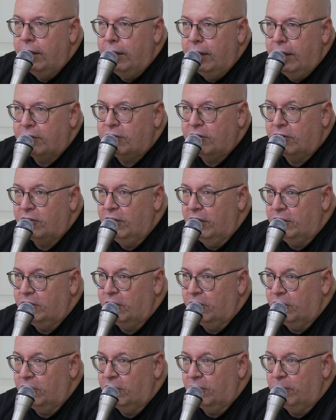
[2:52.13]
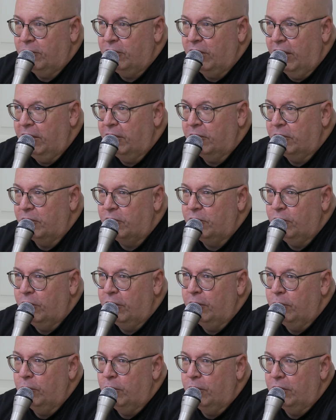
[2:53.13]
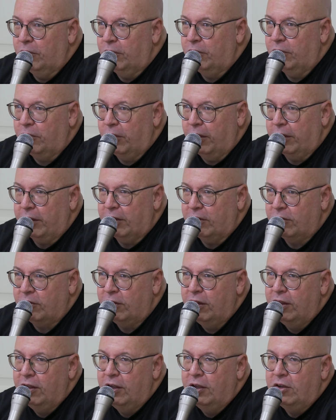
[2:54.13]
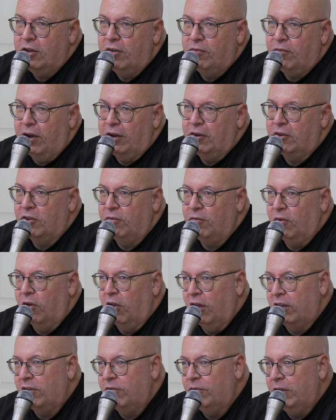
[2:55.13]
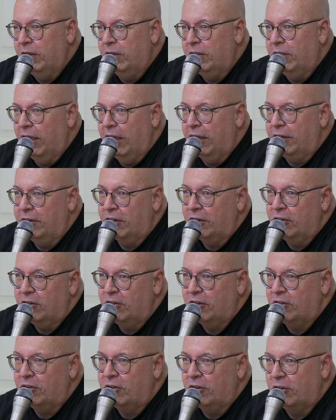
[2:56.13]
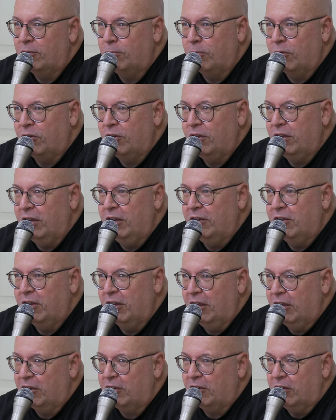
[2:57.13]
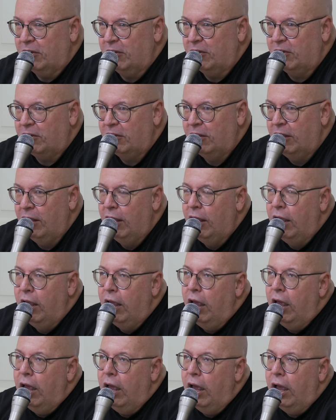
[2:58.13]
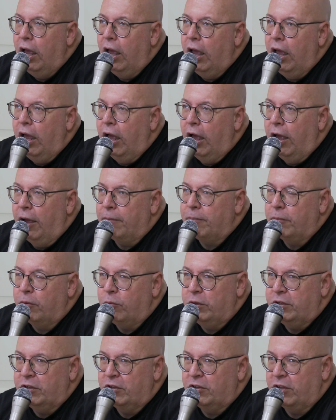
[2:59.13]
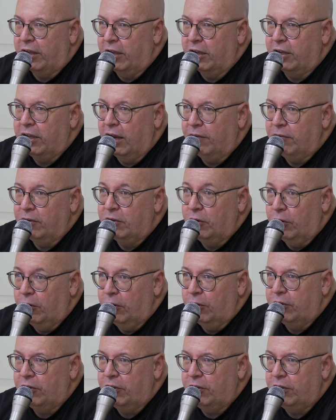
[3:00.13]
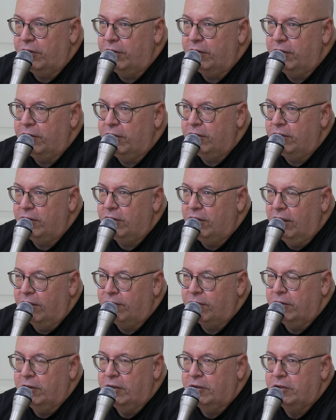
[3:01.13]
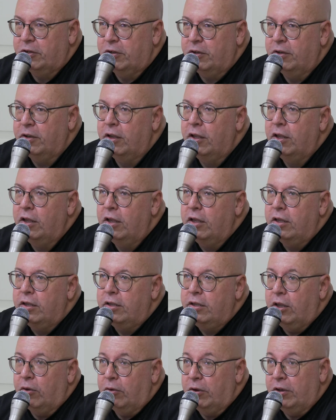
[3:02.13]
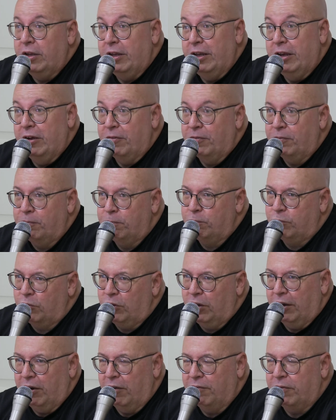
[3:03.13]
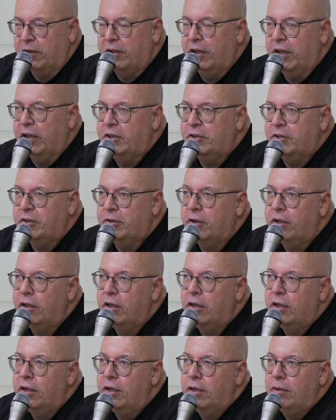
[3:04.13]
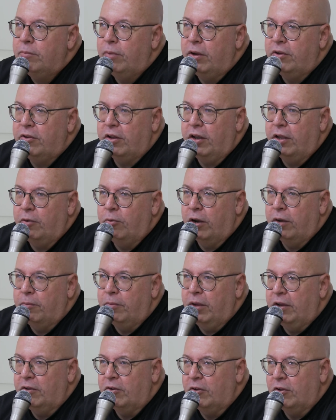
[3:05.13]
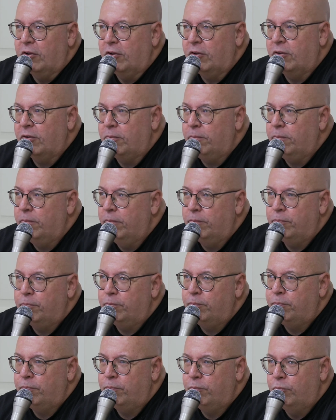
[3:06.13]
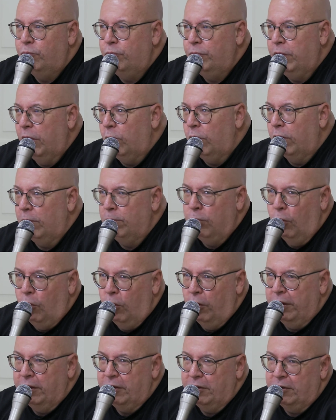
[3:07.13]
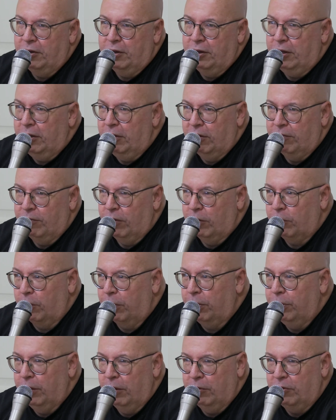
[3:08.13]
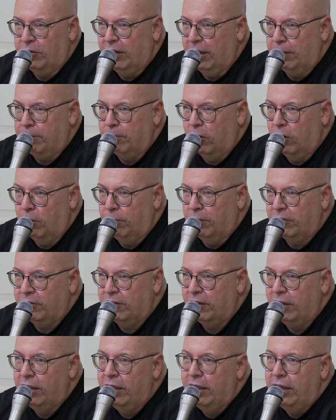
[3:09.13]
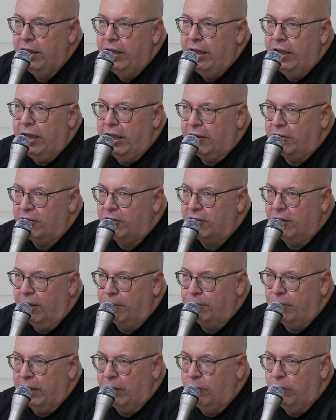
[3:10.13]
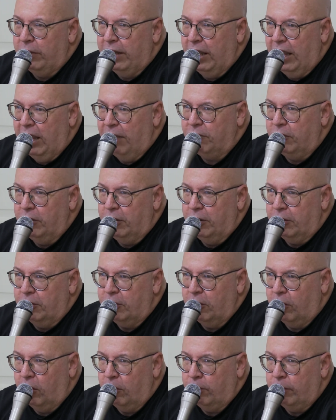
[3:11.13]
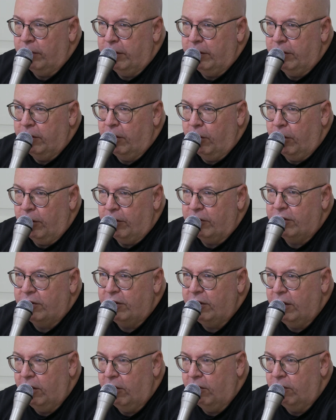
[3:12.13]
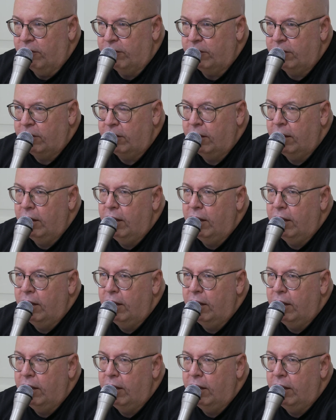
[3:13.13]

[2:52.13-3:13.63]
existentialism, as I understood it, was like it's defined as the philosophy that existence precedes essence, which is like a kind of a terse definition, in need of clarification. Basically, what it means is, we're born into the universe with no set purpose, and it's something we have to determine ourselves,